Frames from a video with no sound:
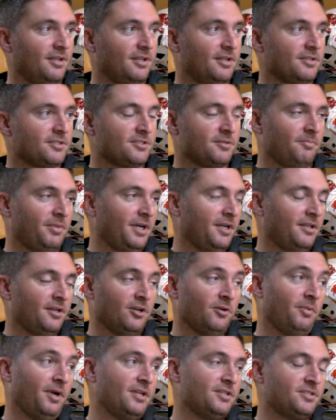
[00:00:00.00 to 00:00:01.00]
somebody that
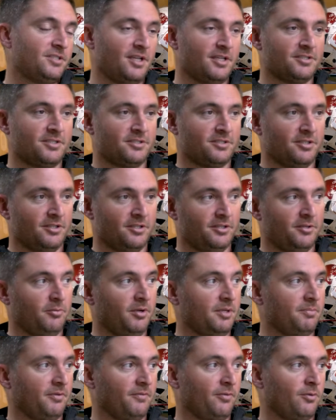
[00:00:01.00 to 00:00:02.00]
everybody says is good the
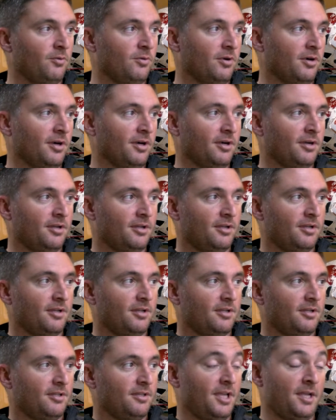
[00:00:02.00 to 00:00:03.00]
week before.
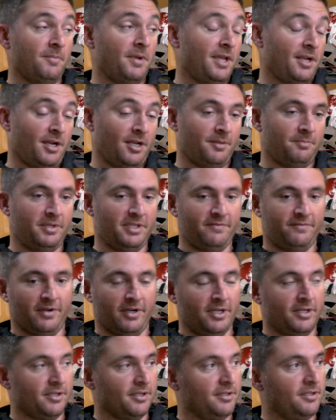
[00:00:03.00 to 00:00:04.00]
Right. They may not even be
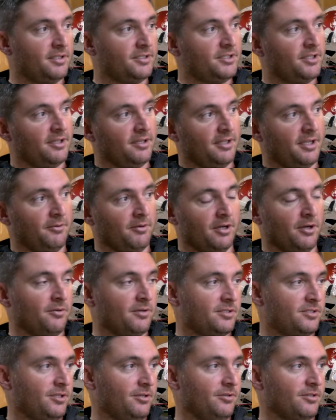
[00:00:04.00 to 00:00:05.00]
very good this year. They were
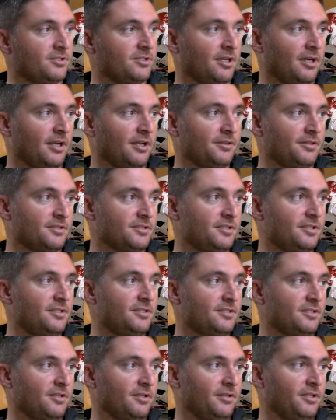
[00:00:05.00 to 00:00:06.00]
0-2 to start out the
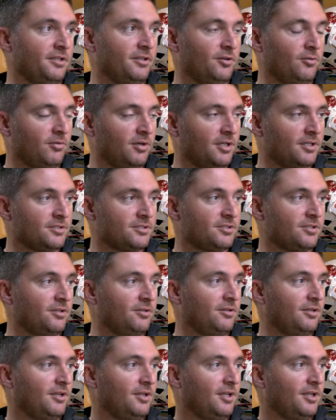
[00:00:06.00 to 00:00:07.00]
season, Alito was.
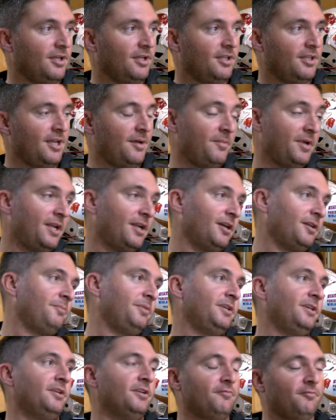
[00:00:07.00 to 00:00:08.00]
So that may not even
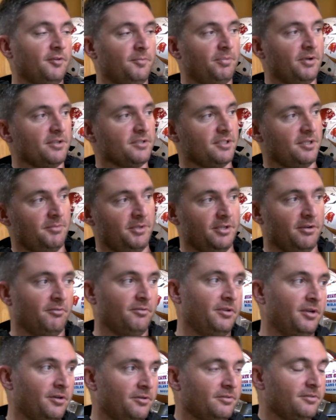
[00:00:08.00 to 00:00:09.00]
be a good football team. You
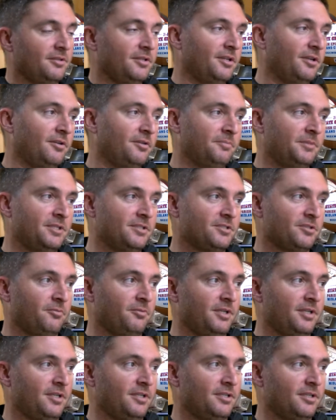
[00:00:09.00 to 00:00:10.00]
don't know. So
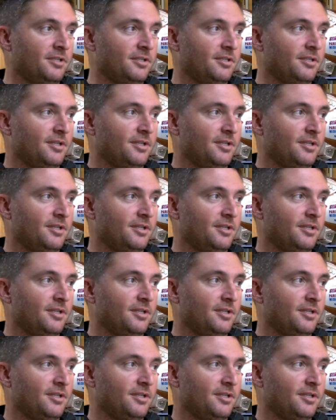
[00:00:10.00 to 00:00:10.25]
we need to